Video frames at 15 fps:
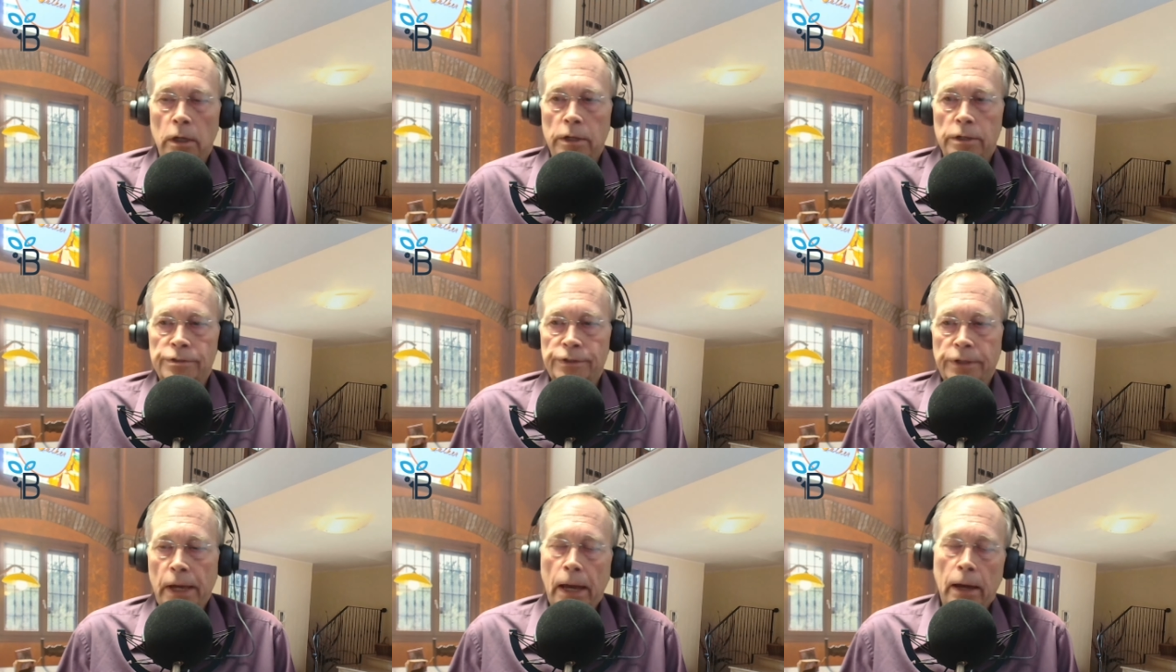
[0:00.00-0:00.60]

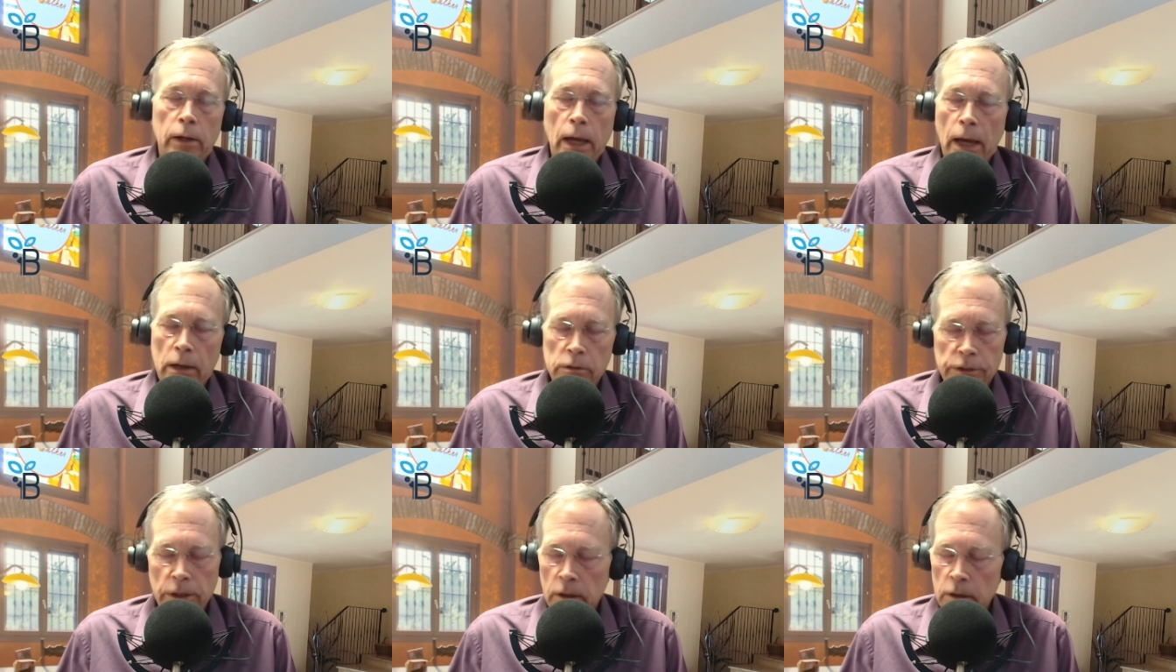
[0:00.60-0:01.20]
scout
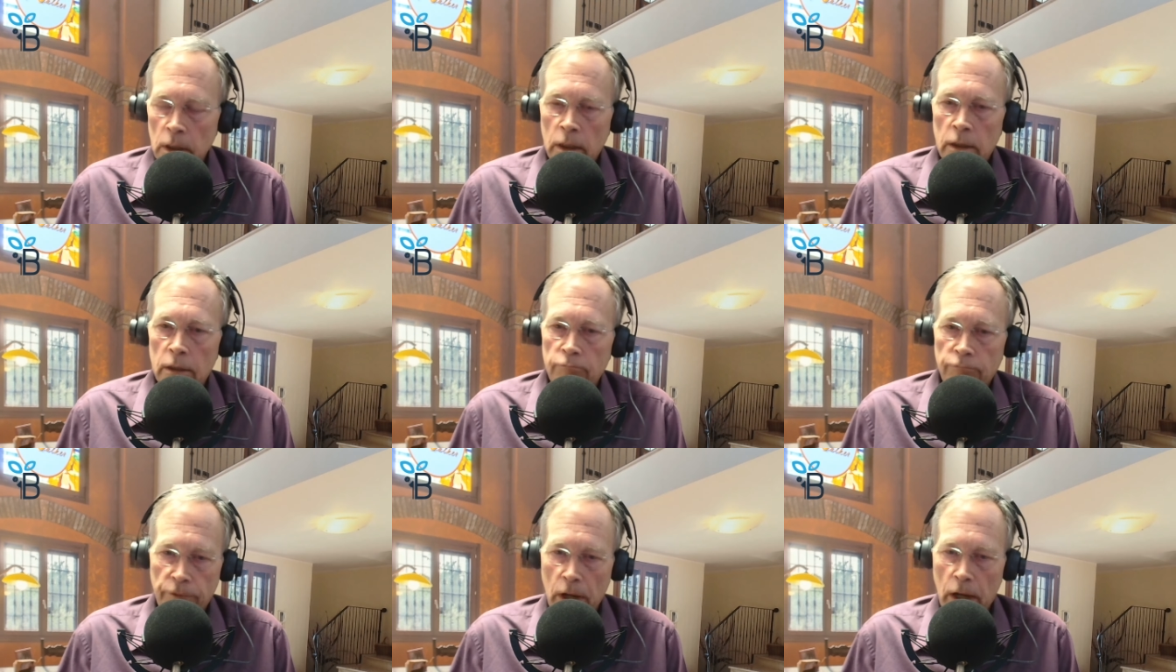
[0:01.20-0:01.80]
out and
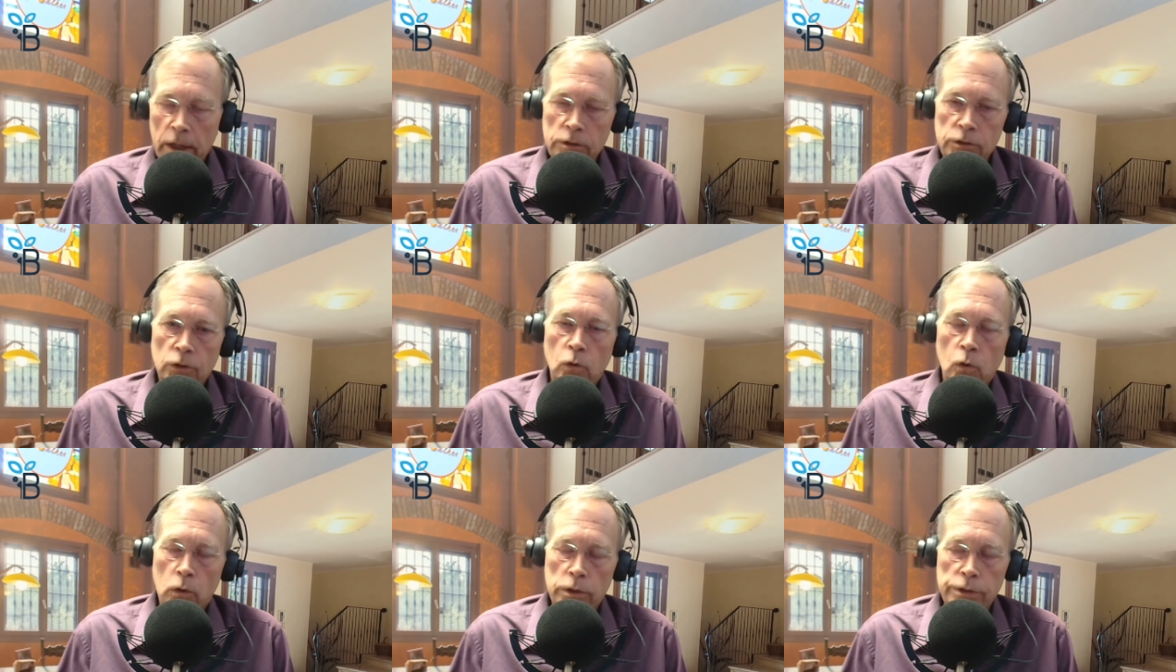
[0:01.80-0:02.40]
find a
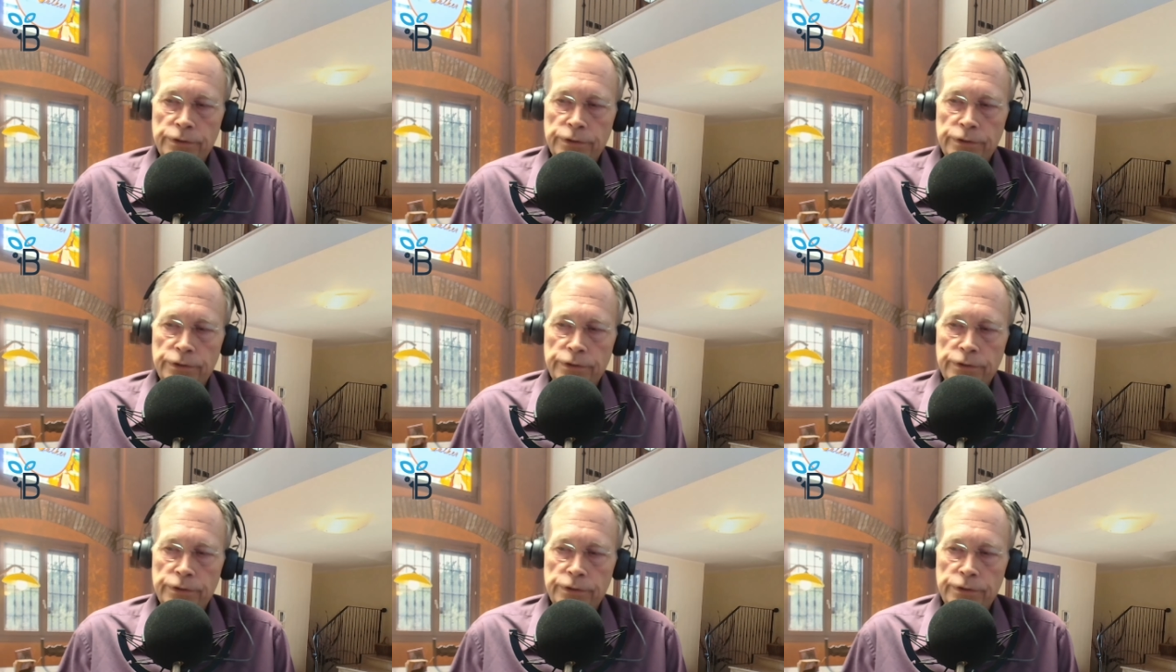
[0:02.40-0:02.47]
horse.